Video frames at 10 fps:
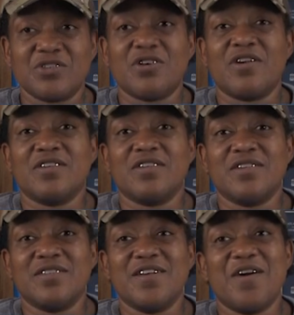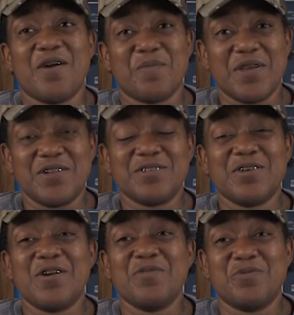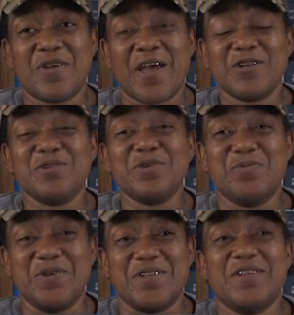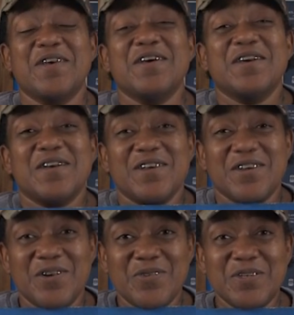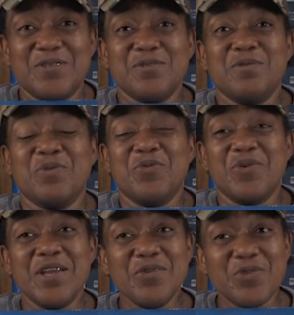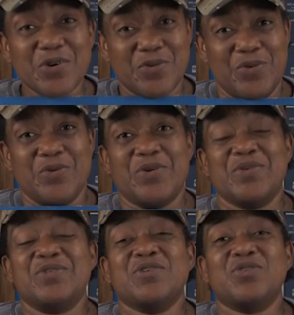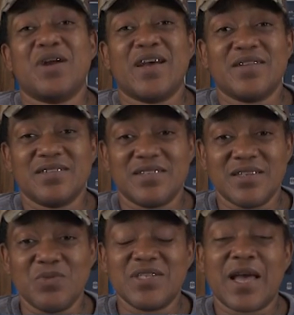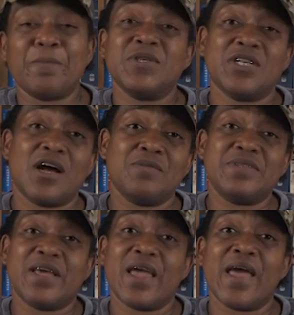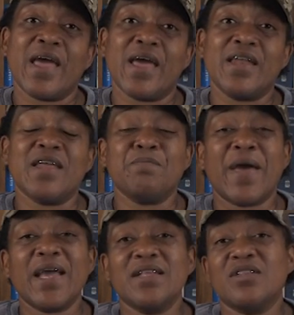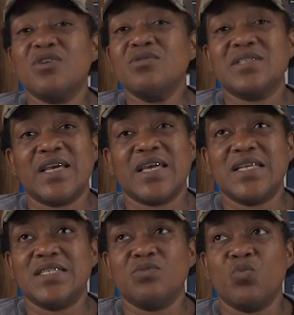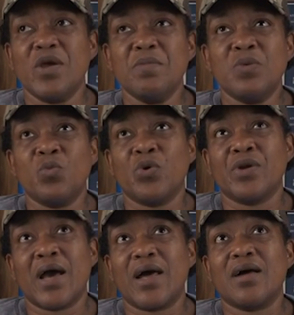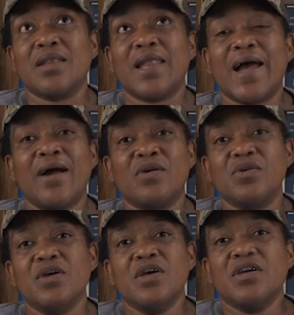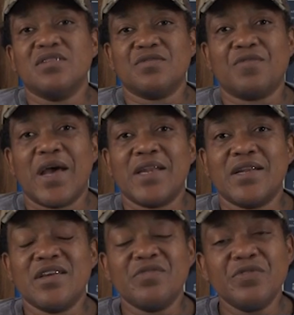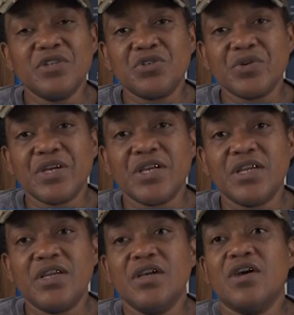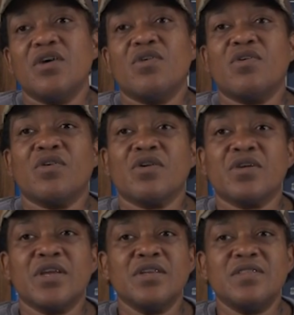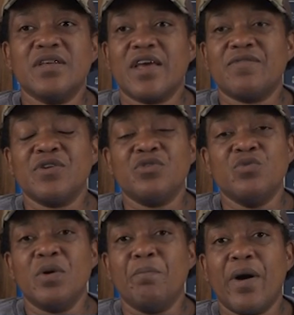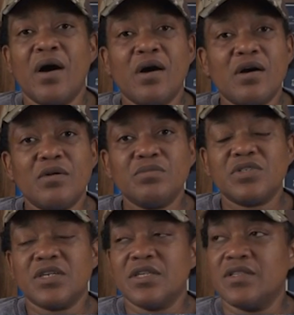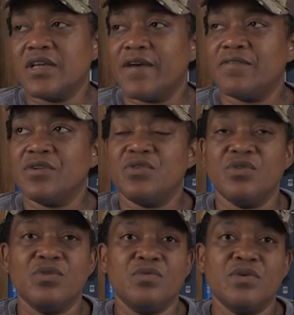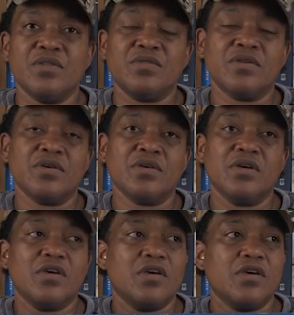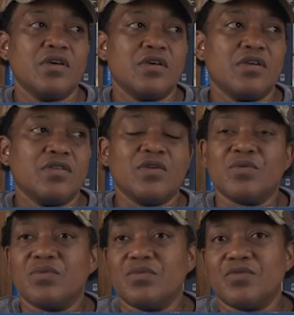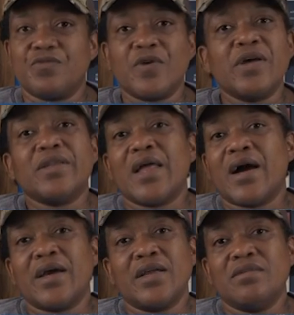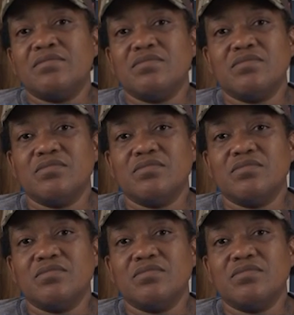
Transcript: started in the Army. It started actually with going to the Marine recruiter to try to see what type of jobs they had. And back in those days, women were not allowed to fight in infantry or anything having to do with bombs, anything having to do with, you know, frontline